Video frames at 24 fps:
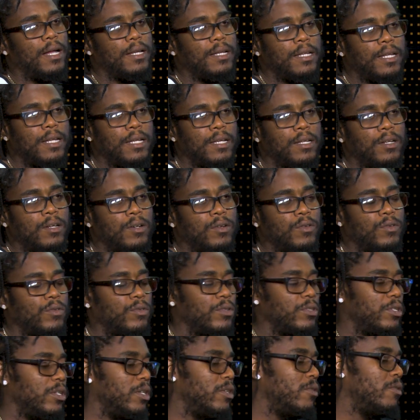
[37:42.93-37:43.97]
And then
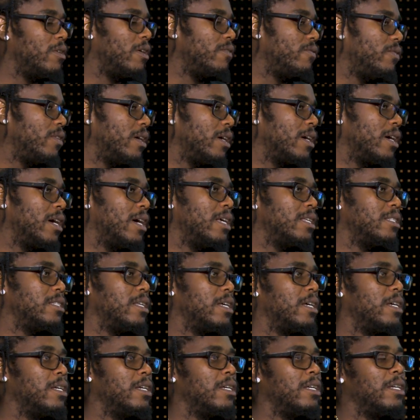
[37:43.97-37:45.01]
now, you know, after
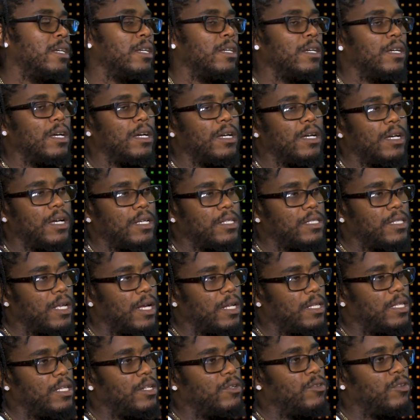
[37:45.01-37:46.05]
Gaza, I
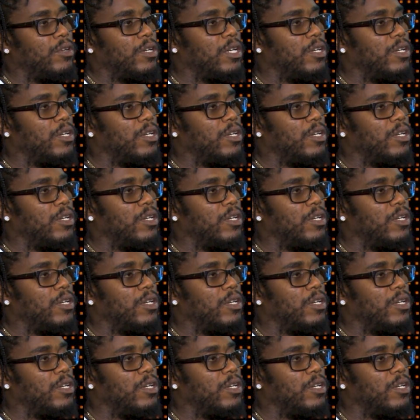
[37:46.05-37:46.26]
started